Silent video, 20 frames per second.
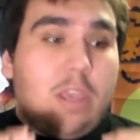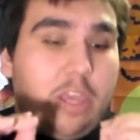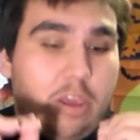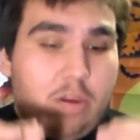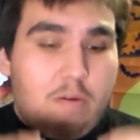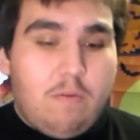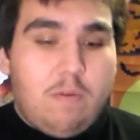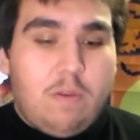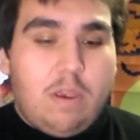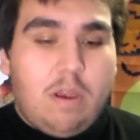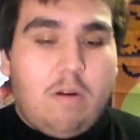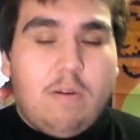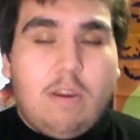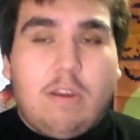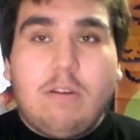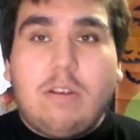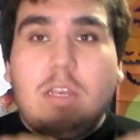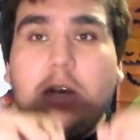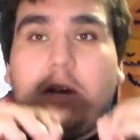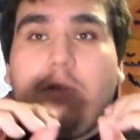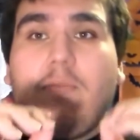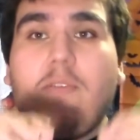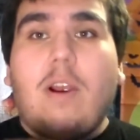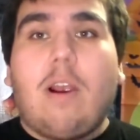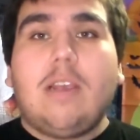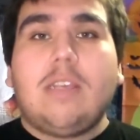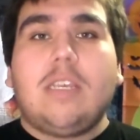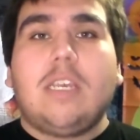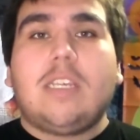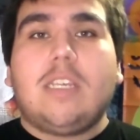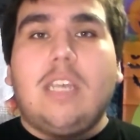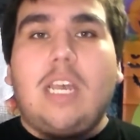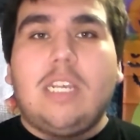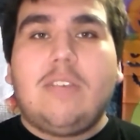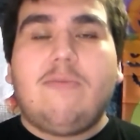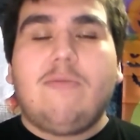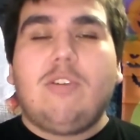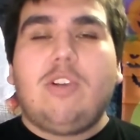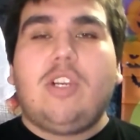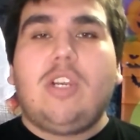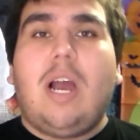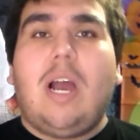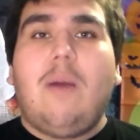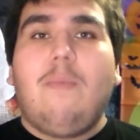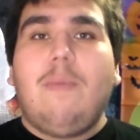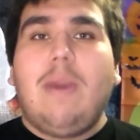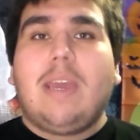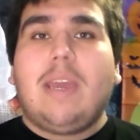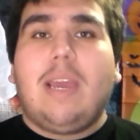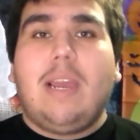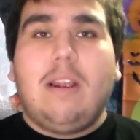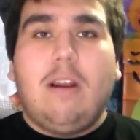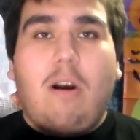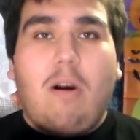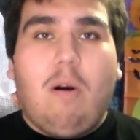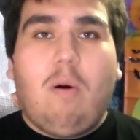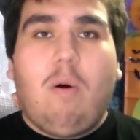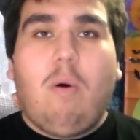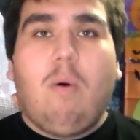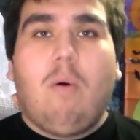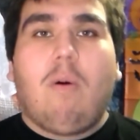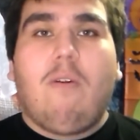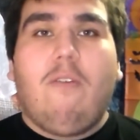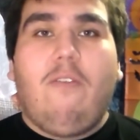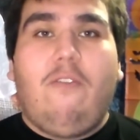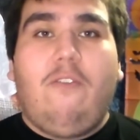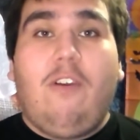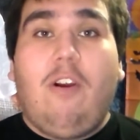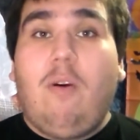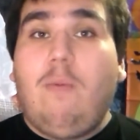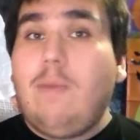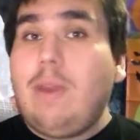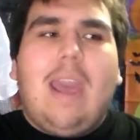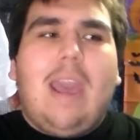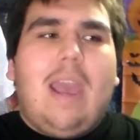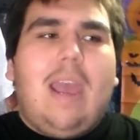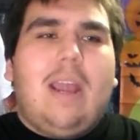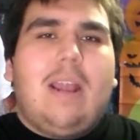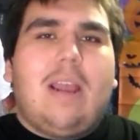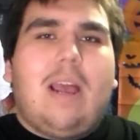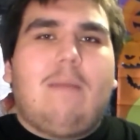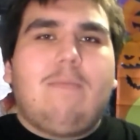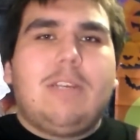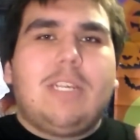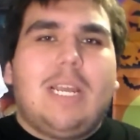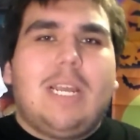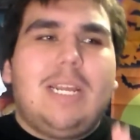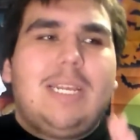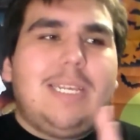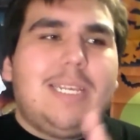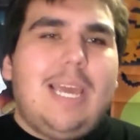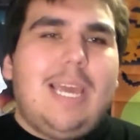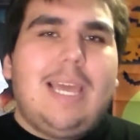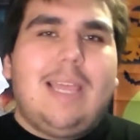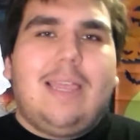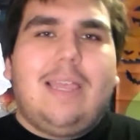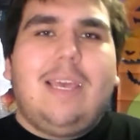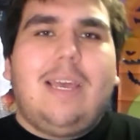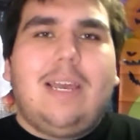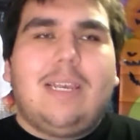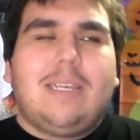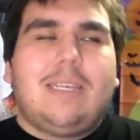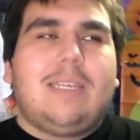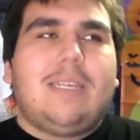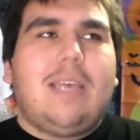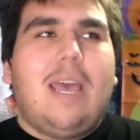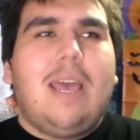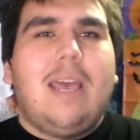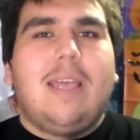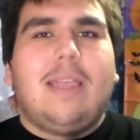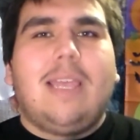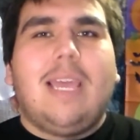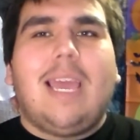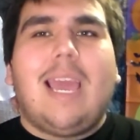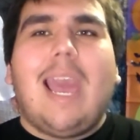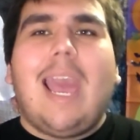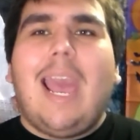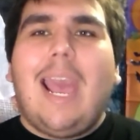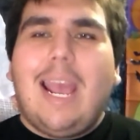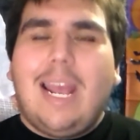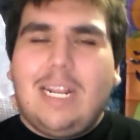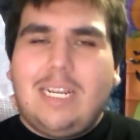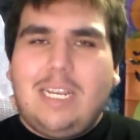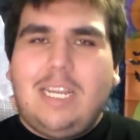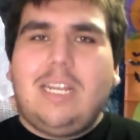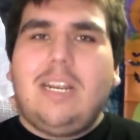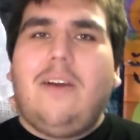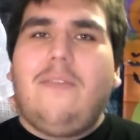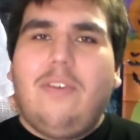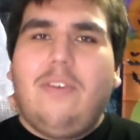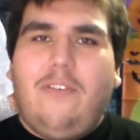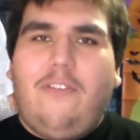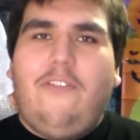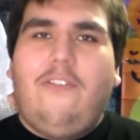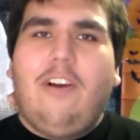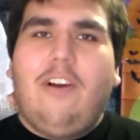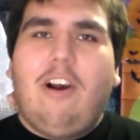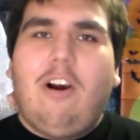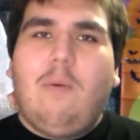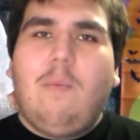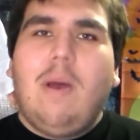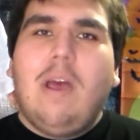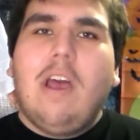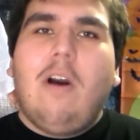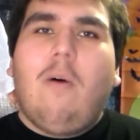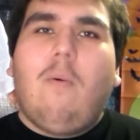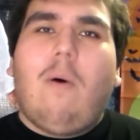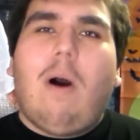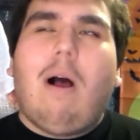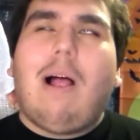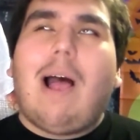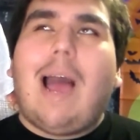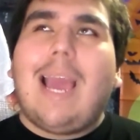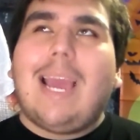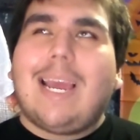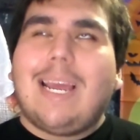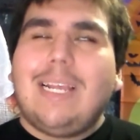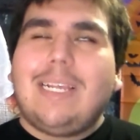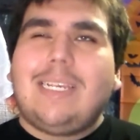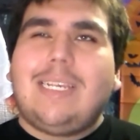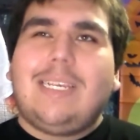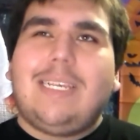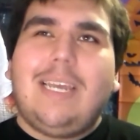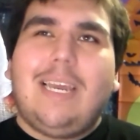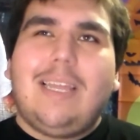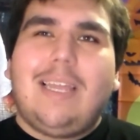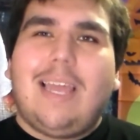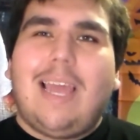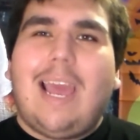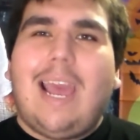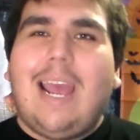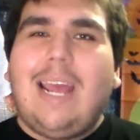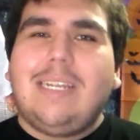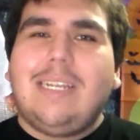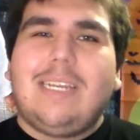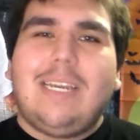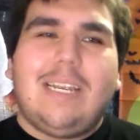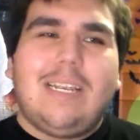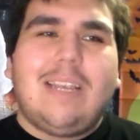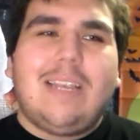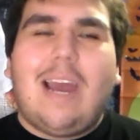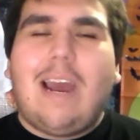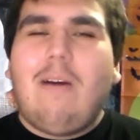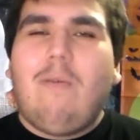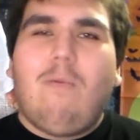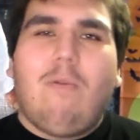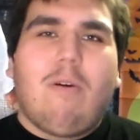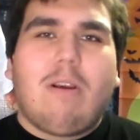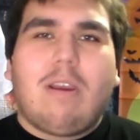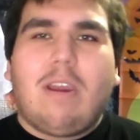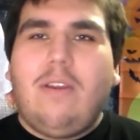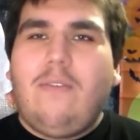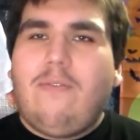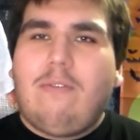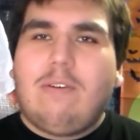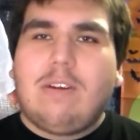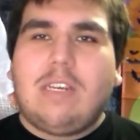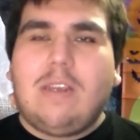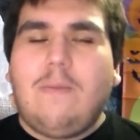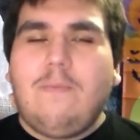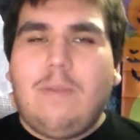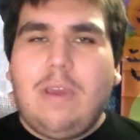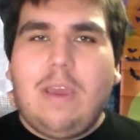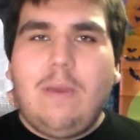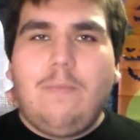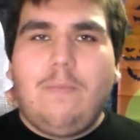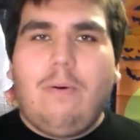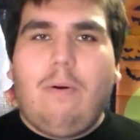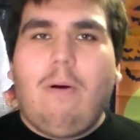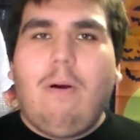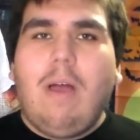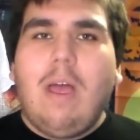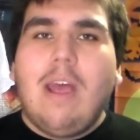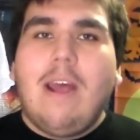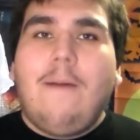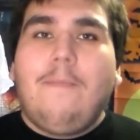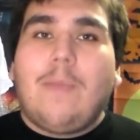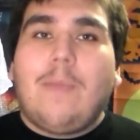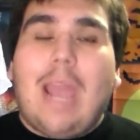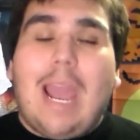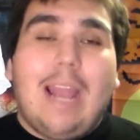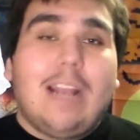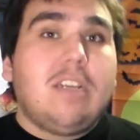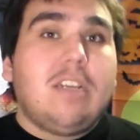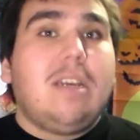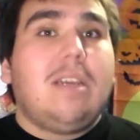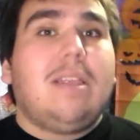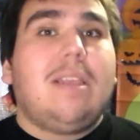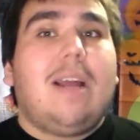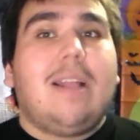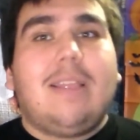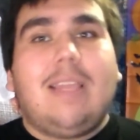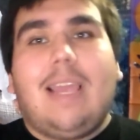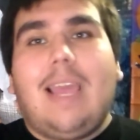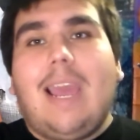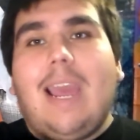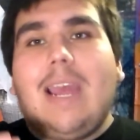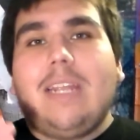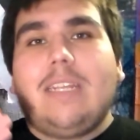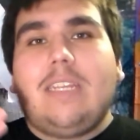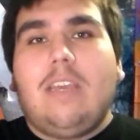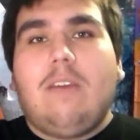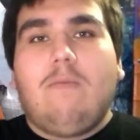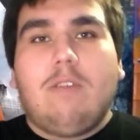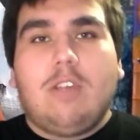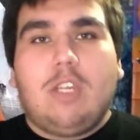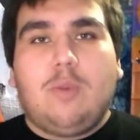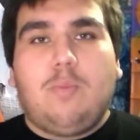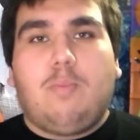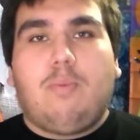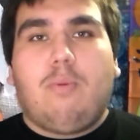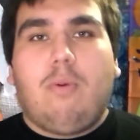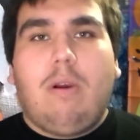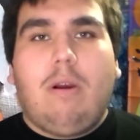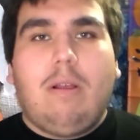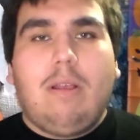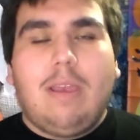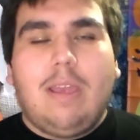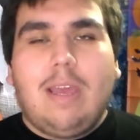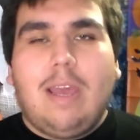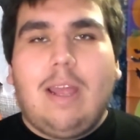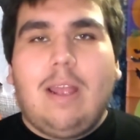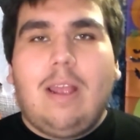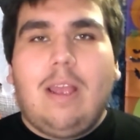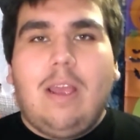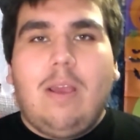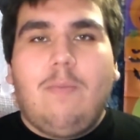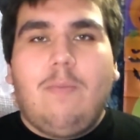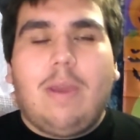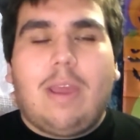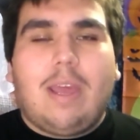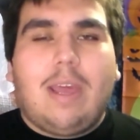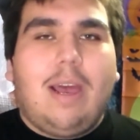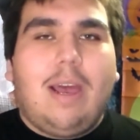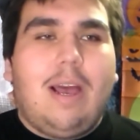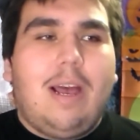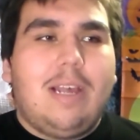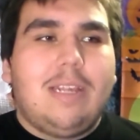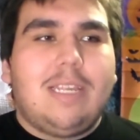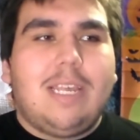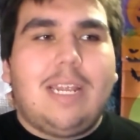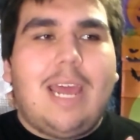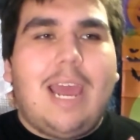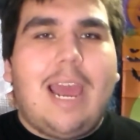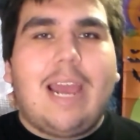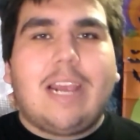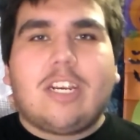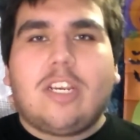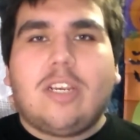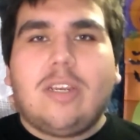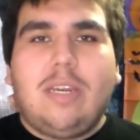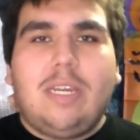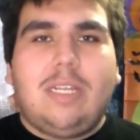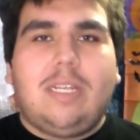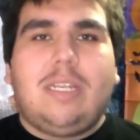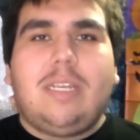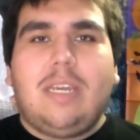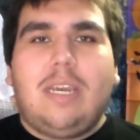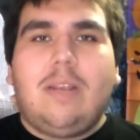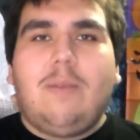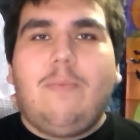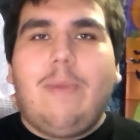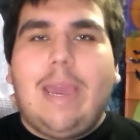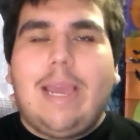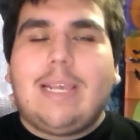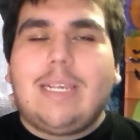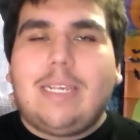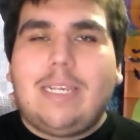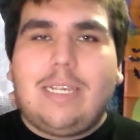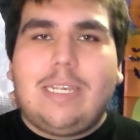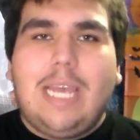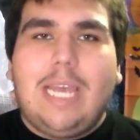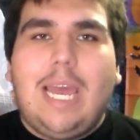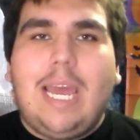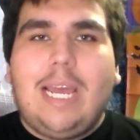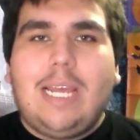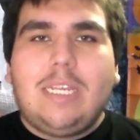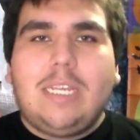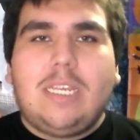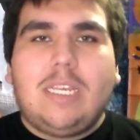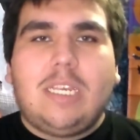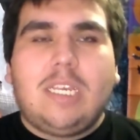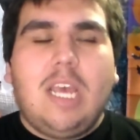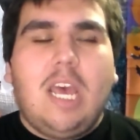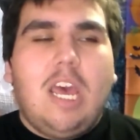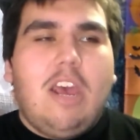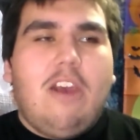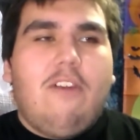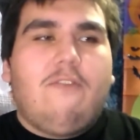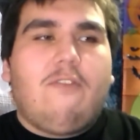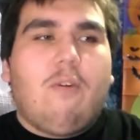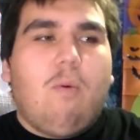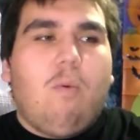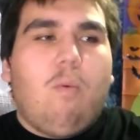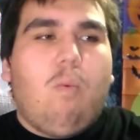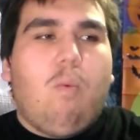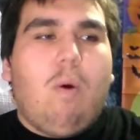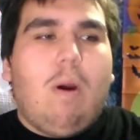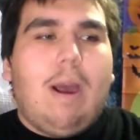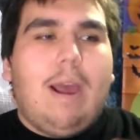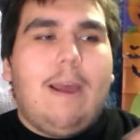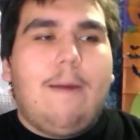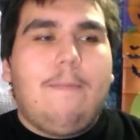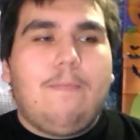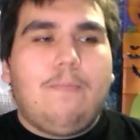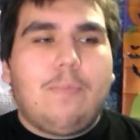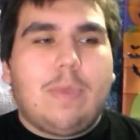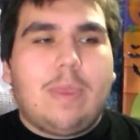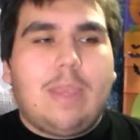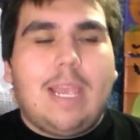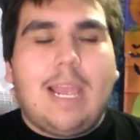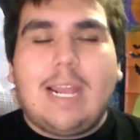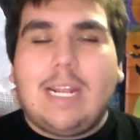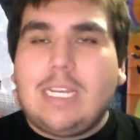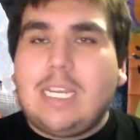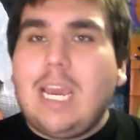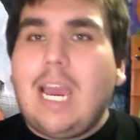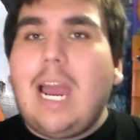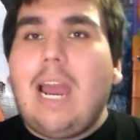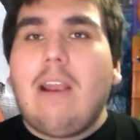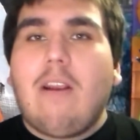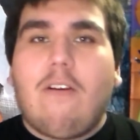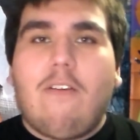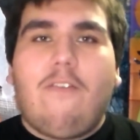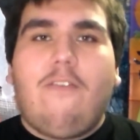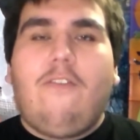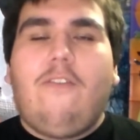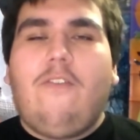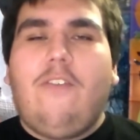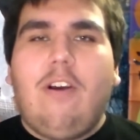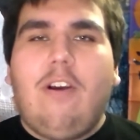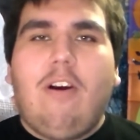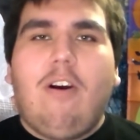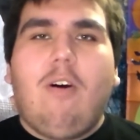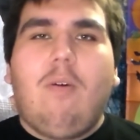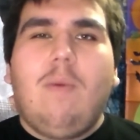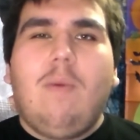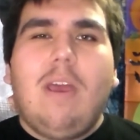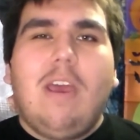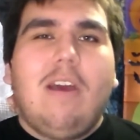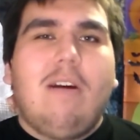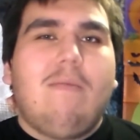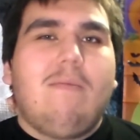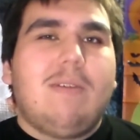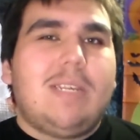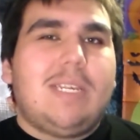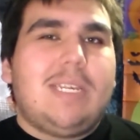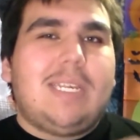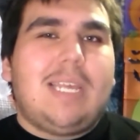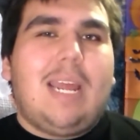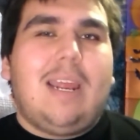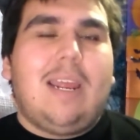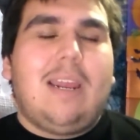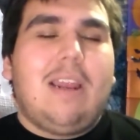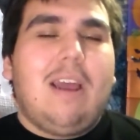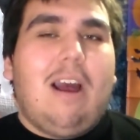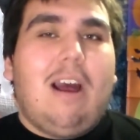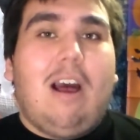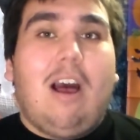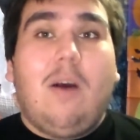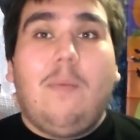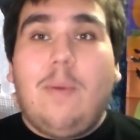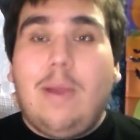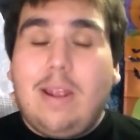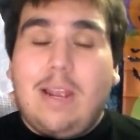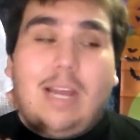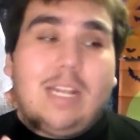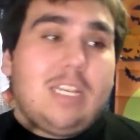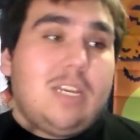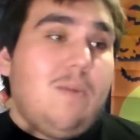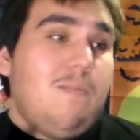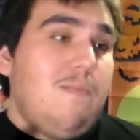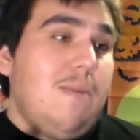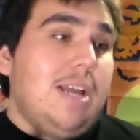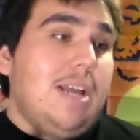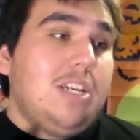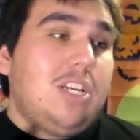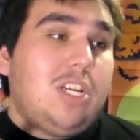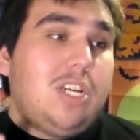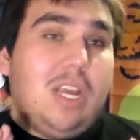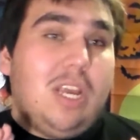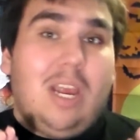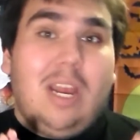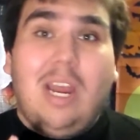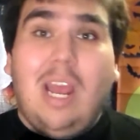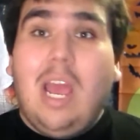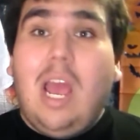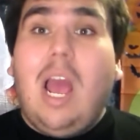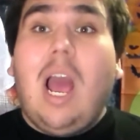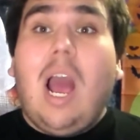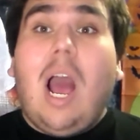you know you did a very successful job making a horror film. And I'm just gonna say this, the ending of the film, while I can see the ending not working for some people, I actually thought the ending was brilliant because it actually did make sense for what the entire film was setting up, and not to mention.